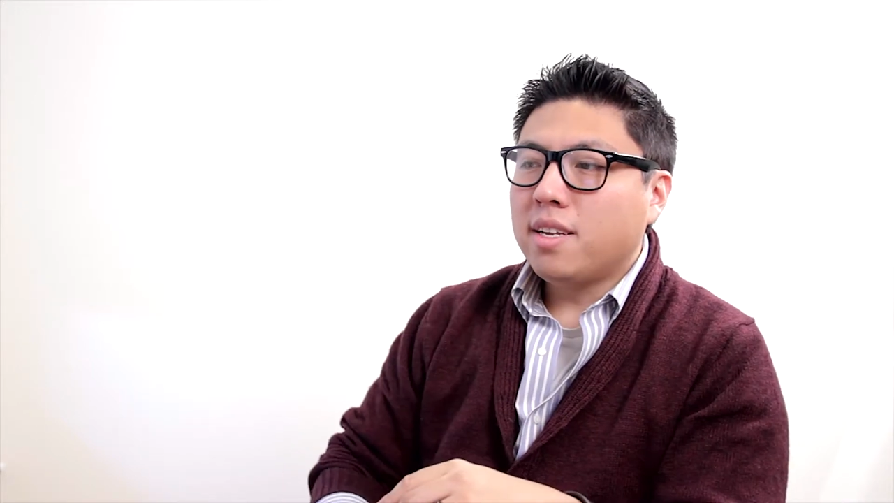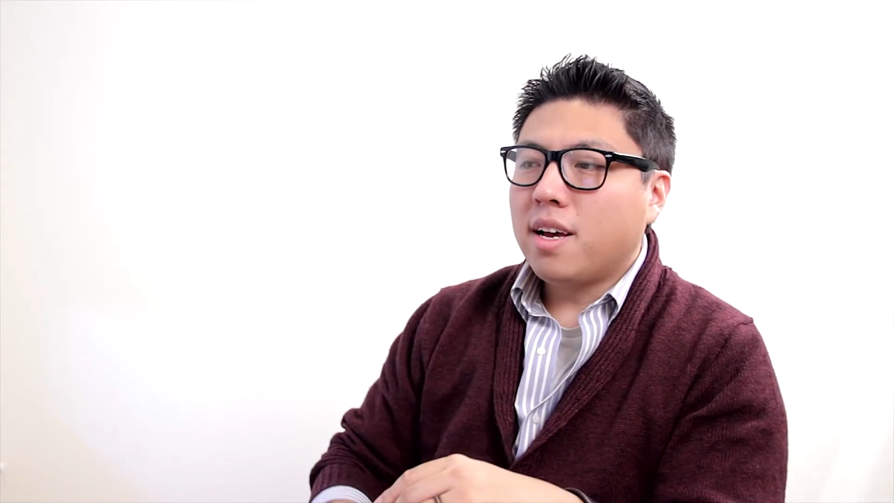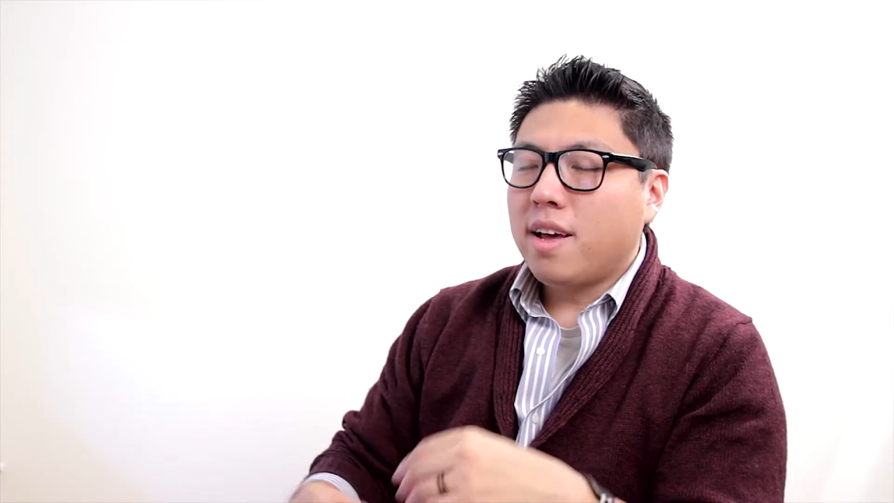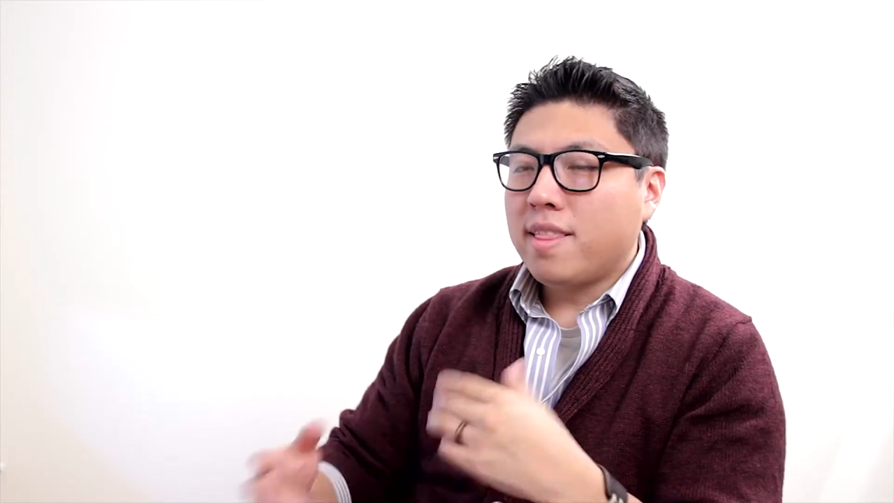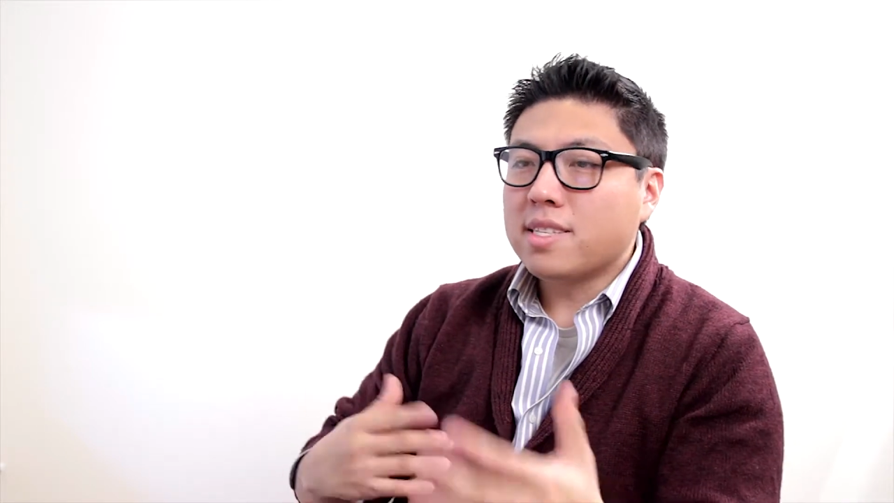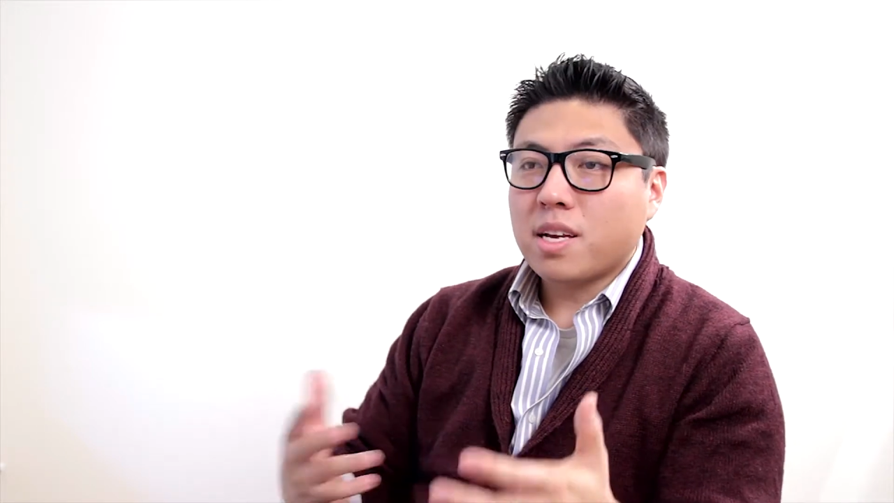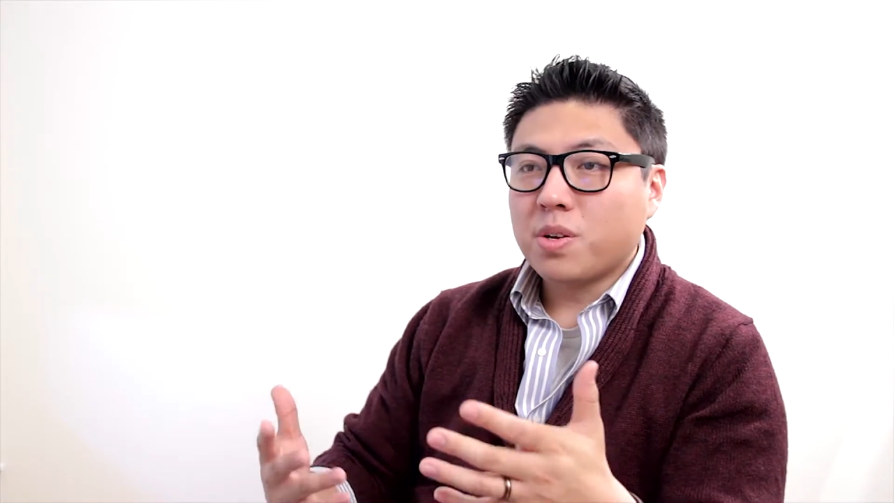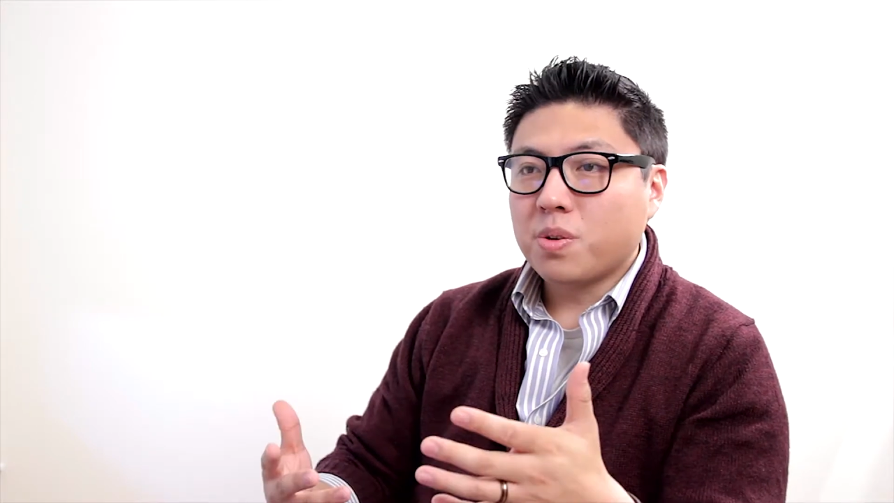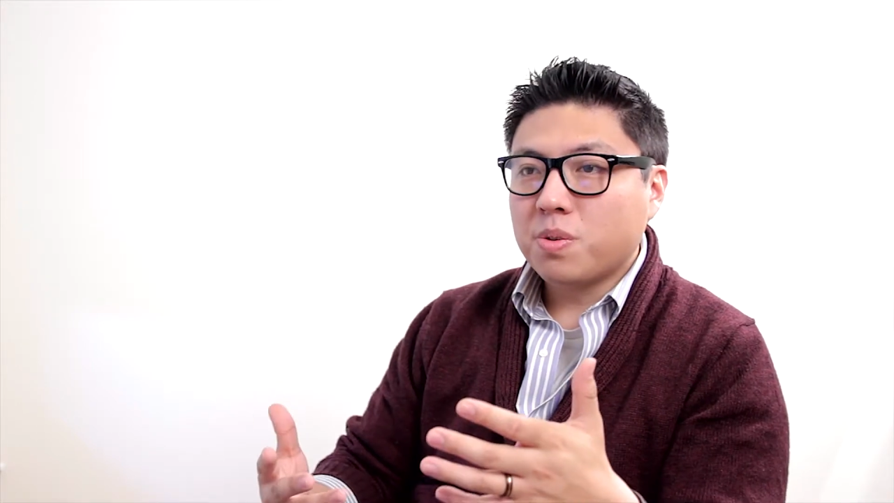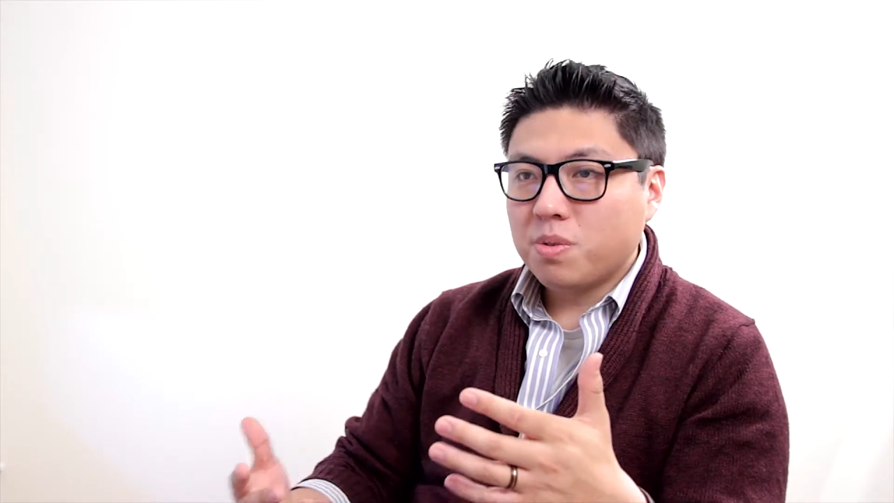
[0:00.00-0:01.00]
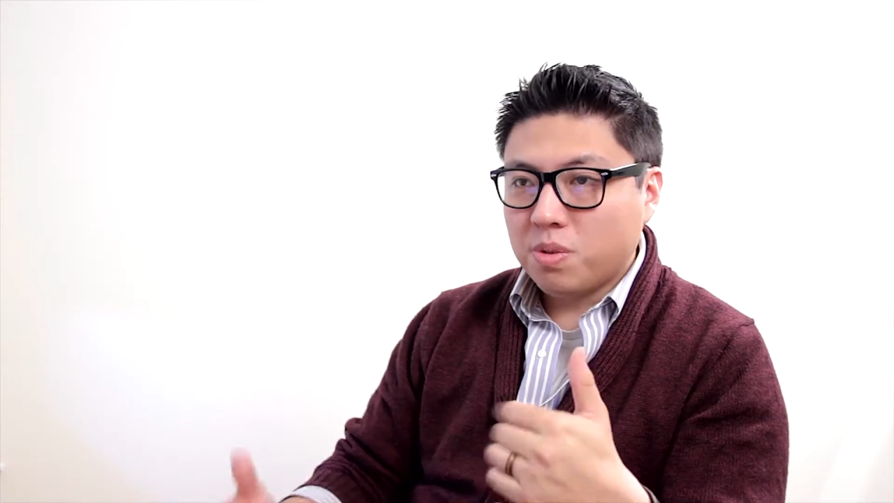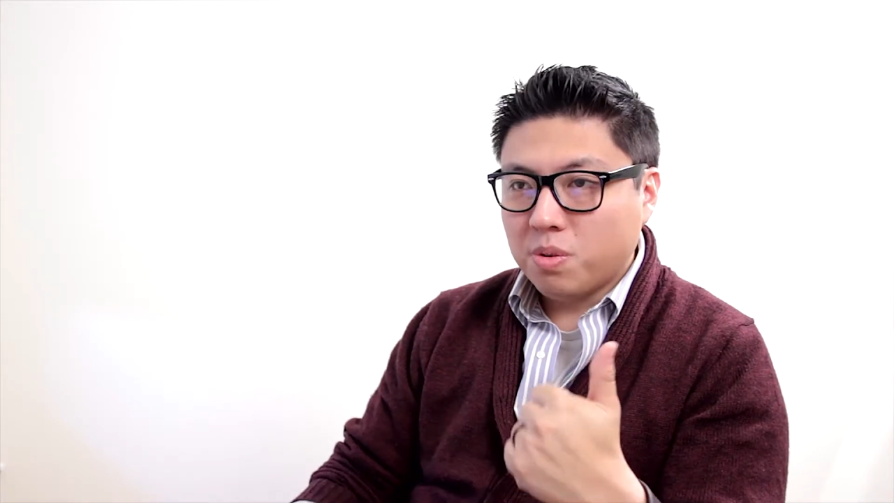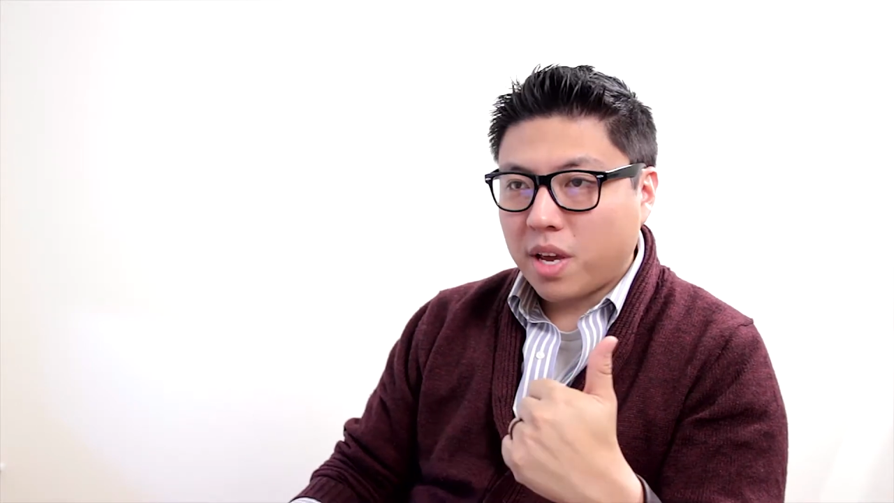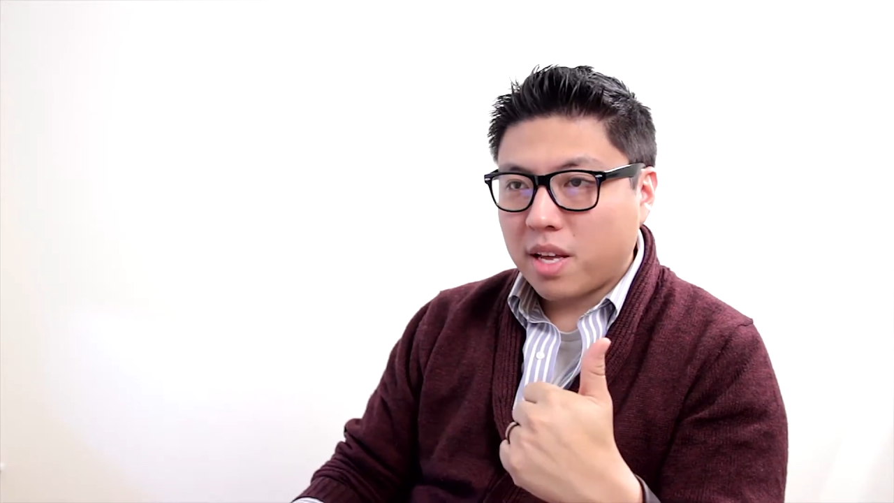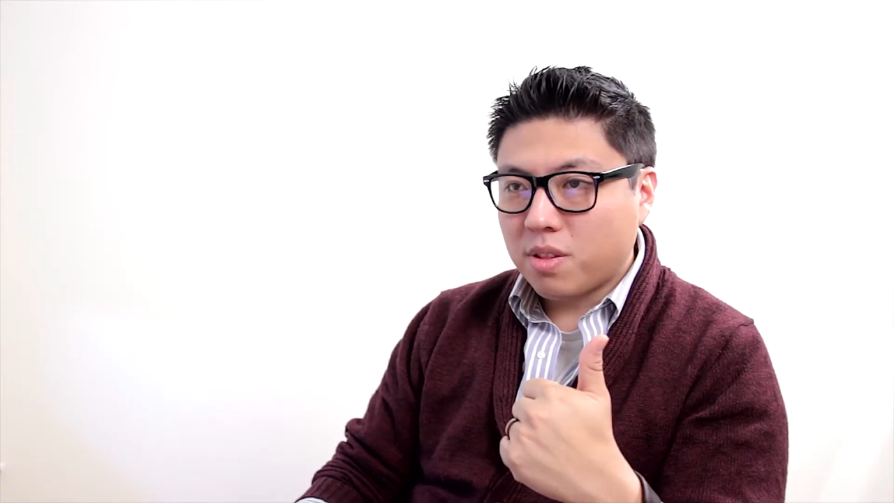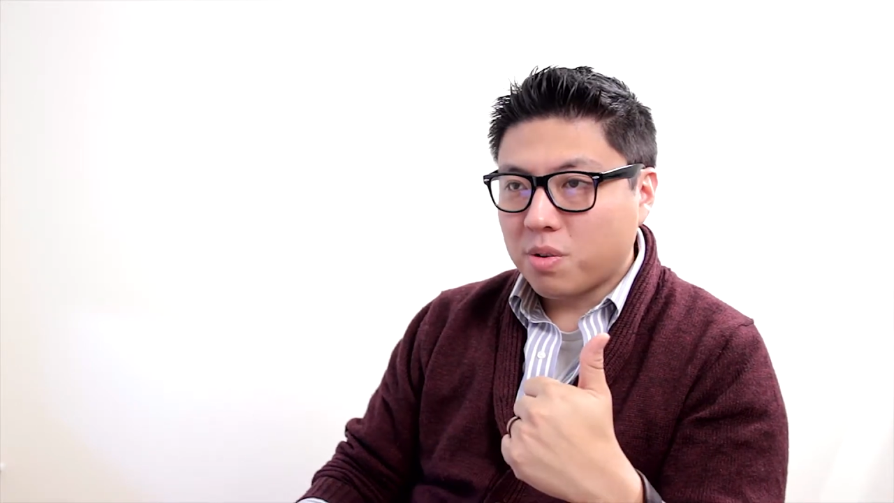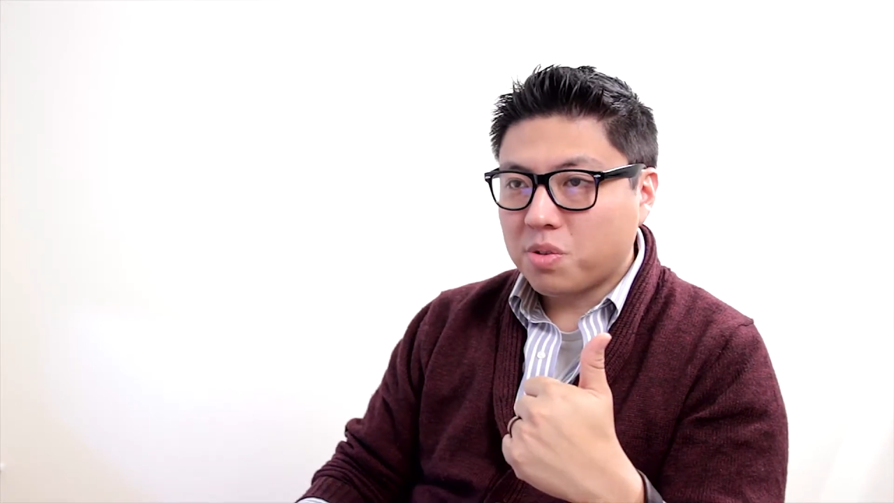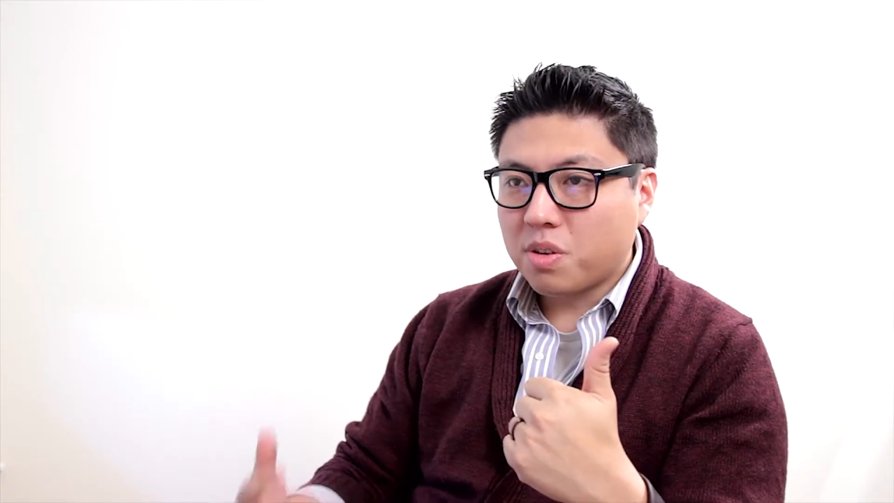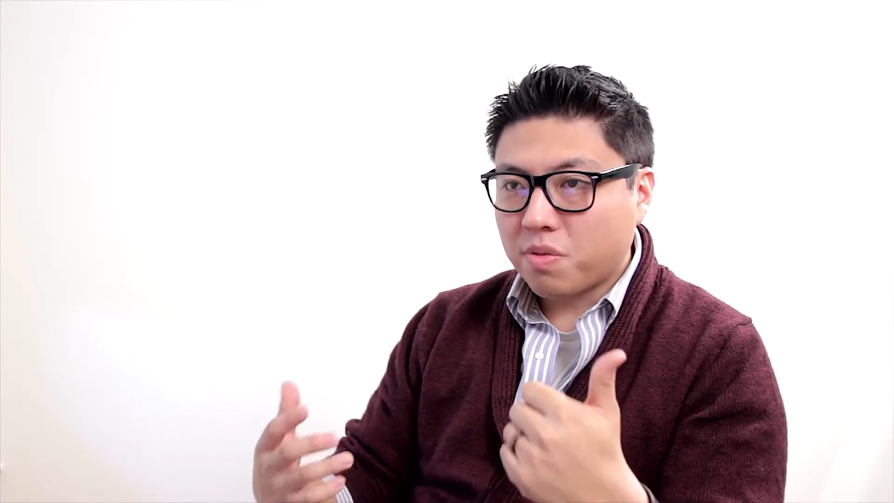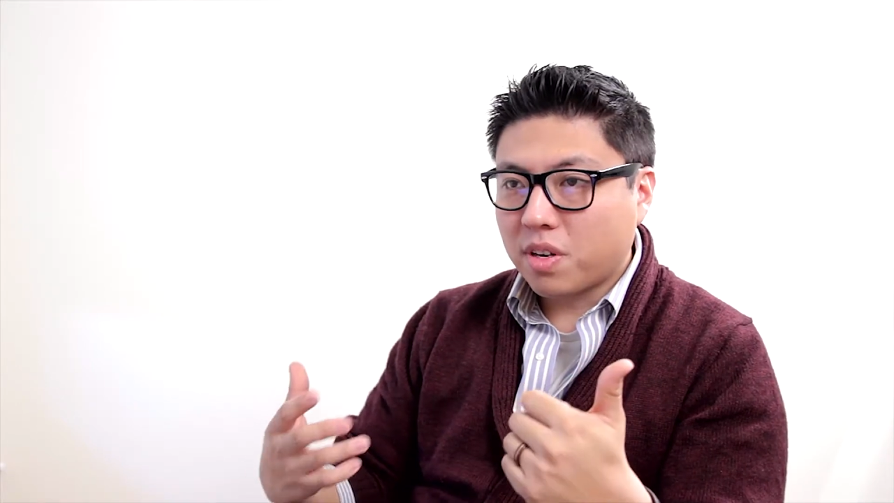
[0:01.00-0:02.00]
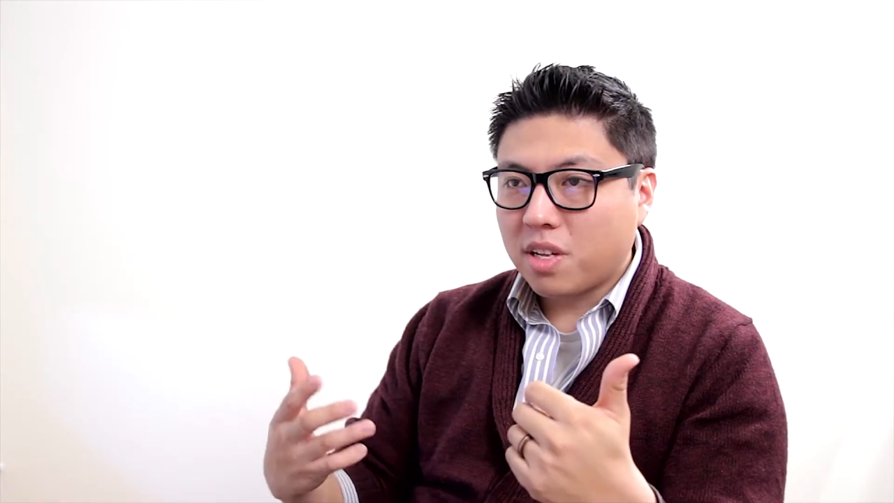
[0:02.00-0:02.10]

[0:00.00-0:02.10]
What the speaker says: that's how you get those different